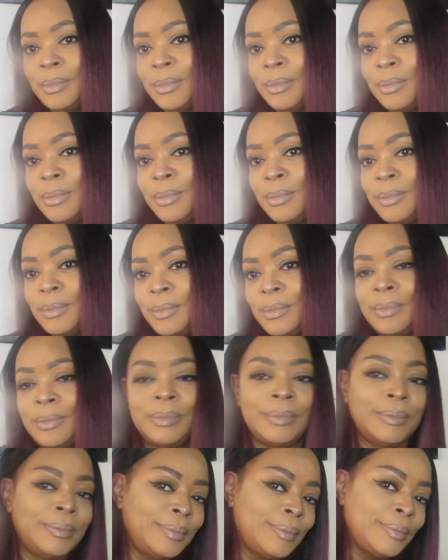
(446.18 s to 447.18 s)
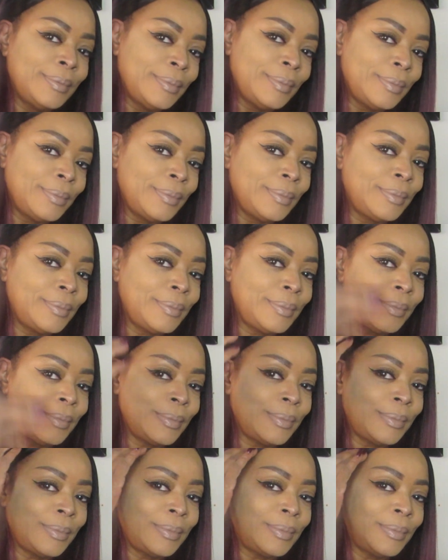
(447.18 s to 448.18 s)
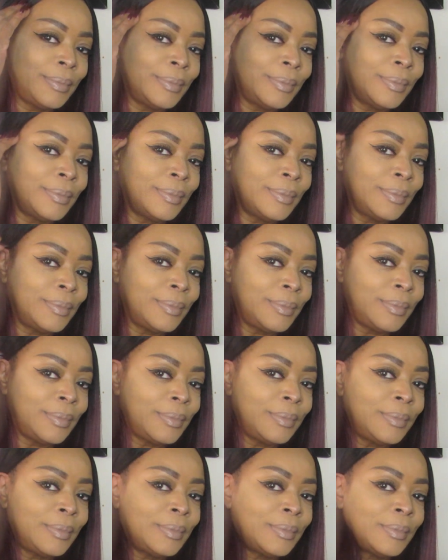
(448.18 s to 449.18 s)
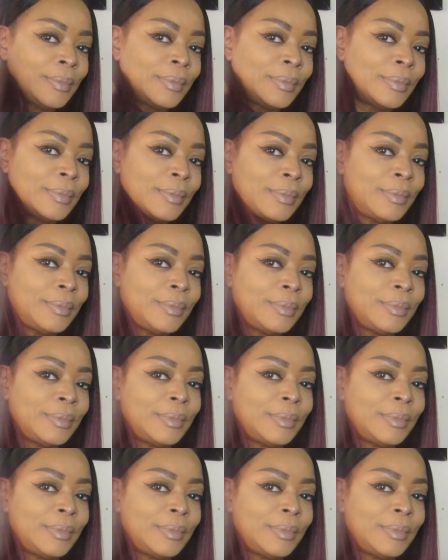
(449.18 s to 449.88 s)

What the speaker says: Nothing is said.